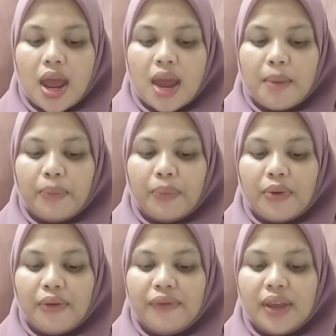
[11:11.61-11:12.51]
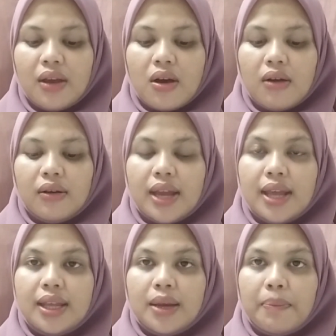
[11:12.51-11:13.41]
approving or
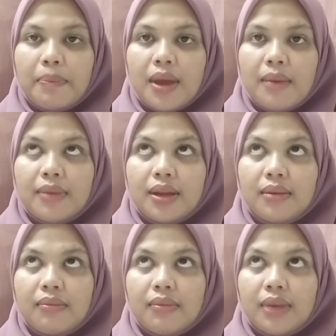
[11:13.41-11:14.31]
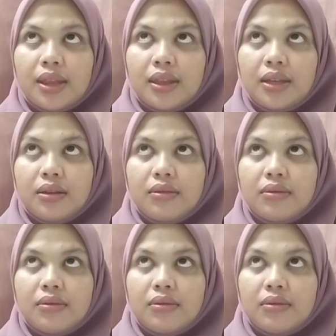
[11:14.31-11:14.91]
denying a payment method.